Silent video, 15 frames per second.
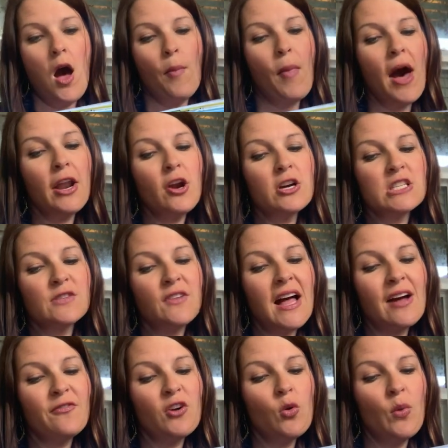Monarchs
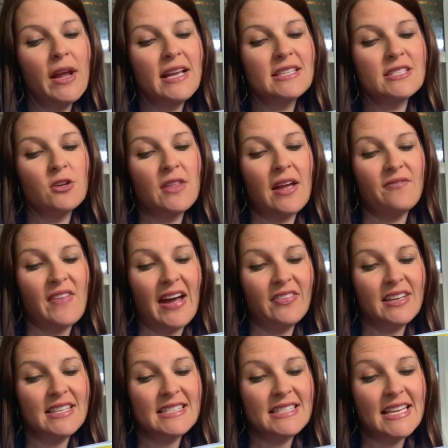fly for weeks till they
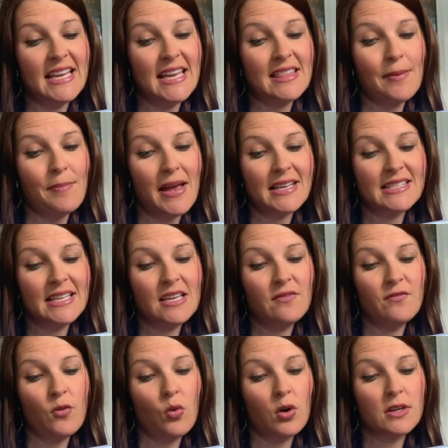finally see in the
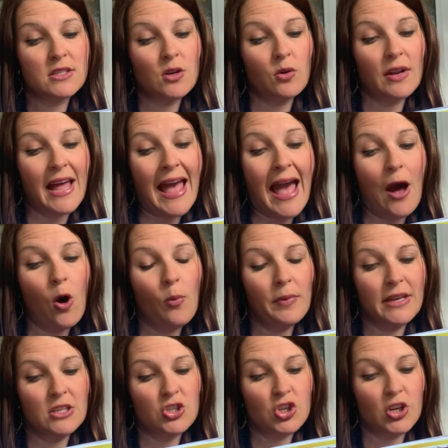Mexican forest on an
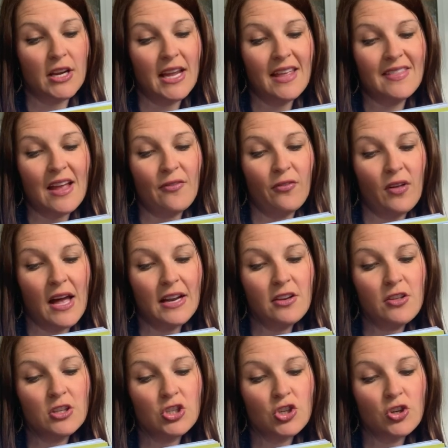almond tree. They fly to
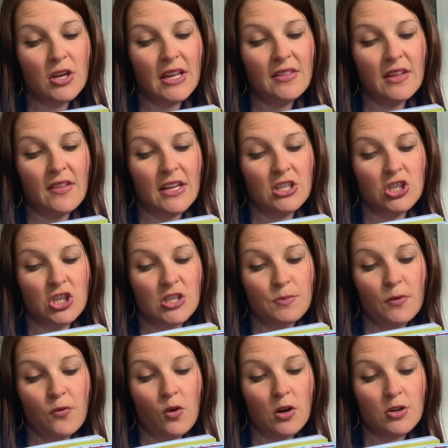the tree, then just
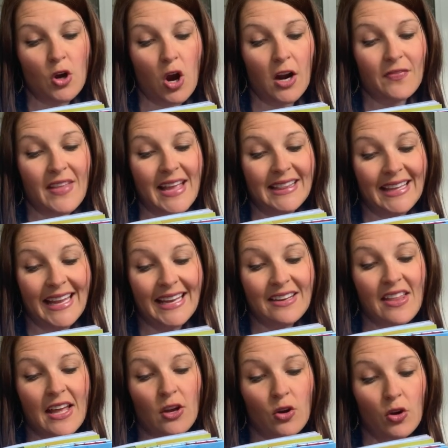before dark, they
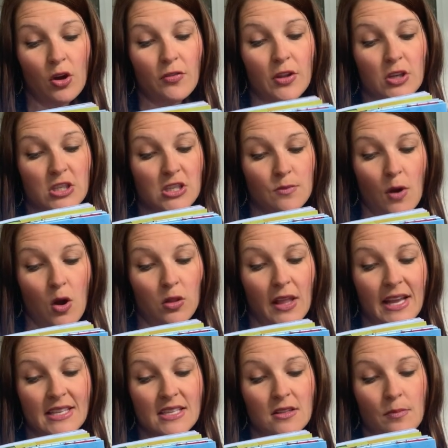land, they hook their small
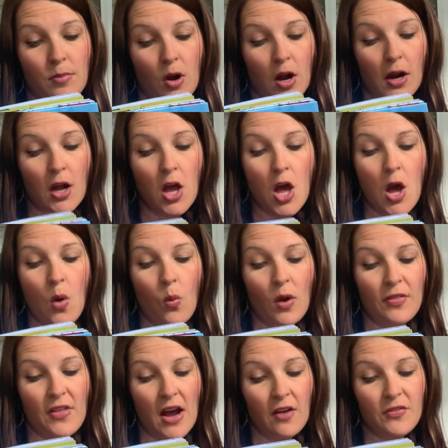legs in the bark.
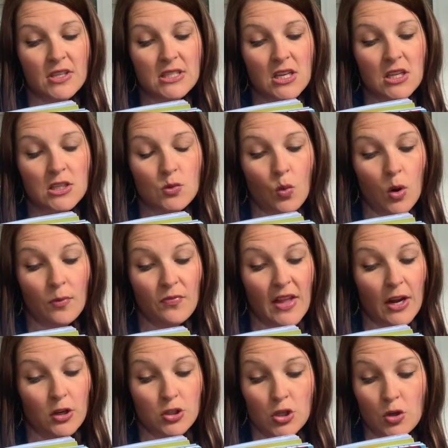Without the sun's warmth,
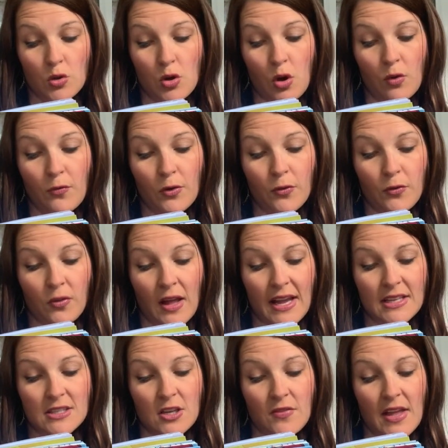they are too cold for
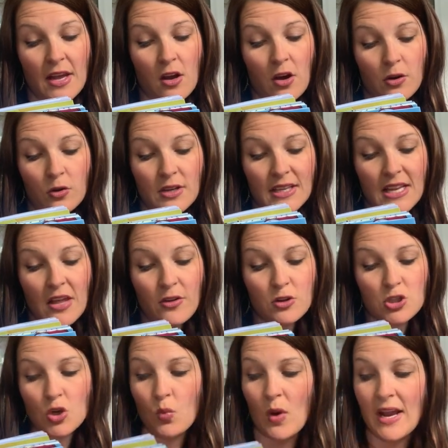flight, so they huddle together
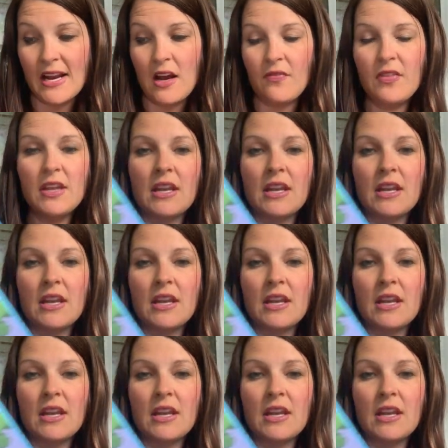to wait out the